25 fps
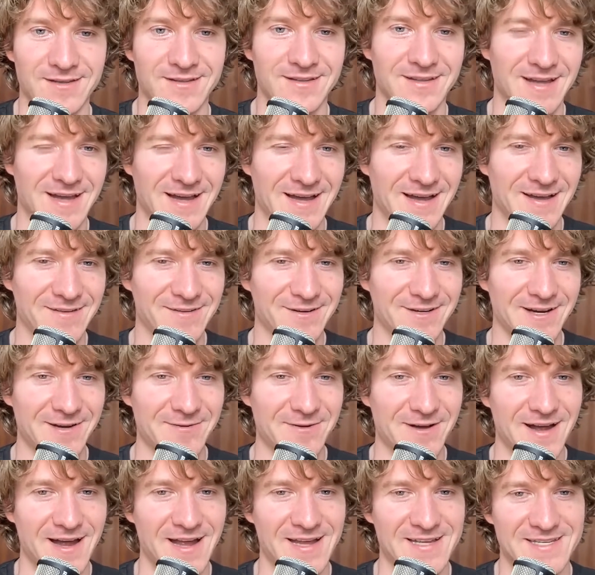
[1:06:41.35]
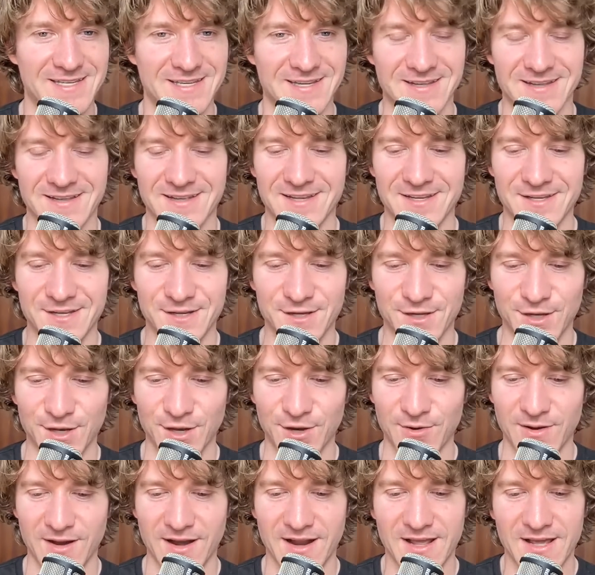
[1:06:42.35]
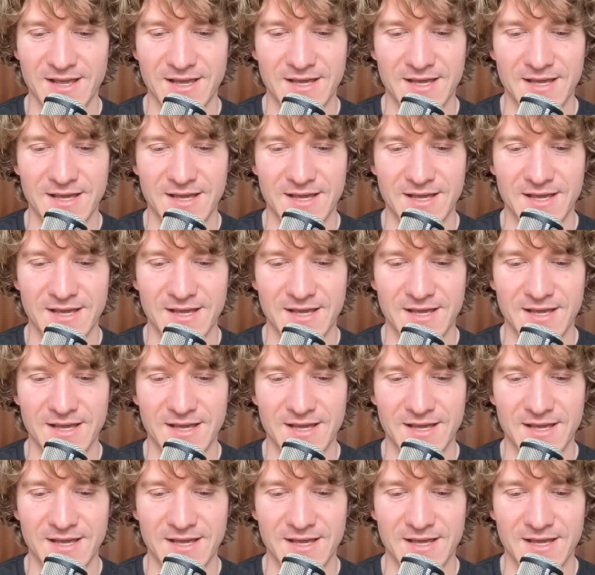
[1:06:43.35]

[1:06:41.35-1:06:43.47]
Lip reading: Very wise. You knew it.